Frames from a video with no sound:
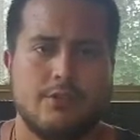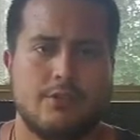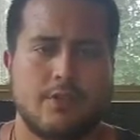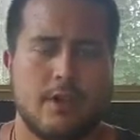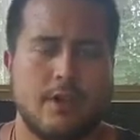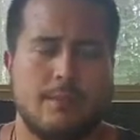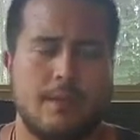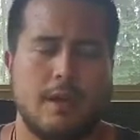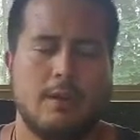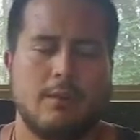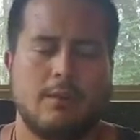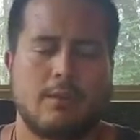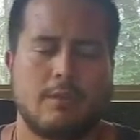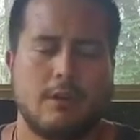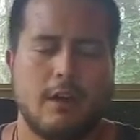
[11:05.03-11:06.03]
Just gotta be
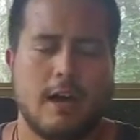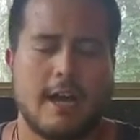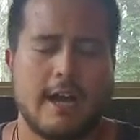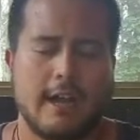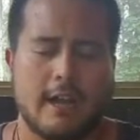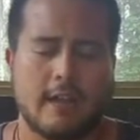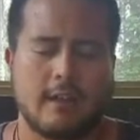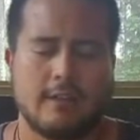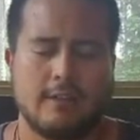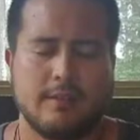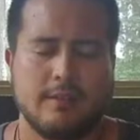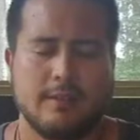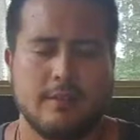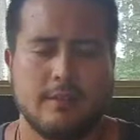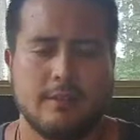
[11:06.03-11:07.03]
able to relax,
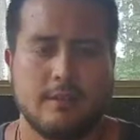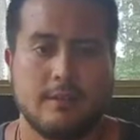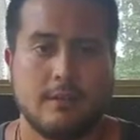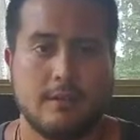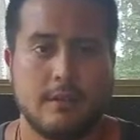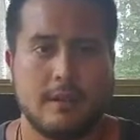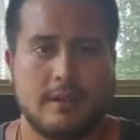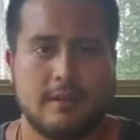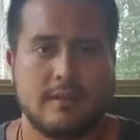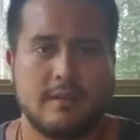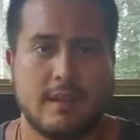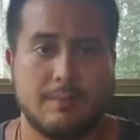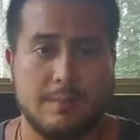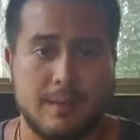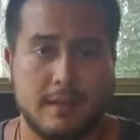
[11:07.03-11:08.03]

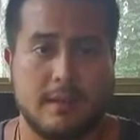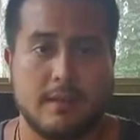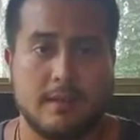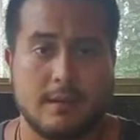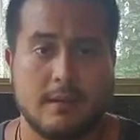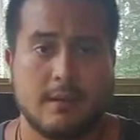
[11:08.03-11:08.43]
accept it,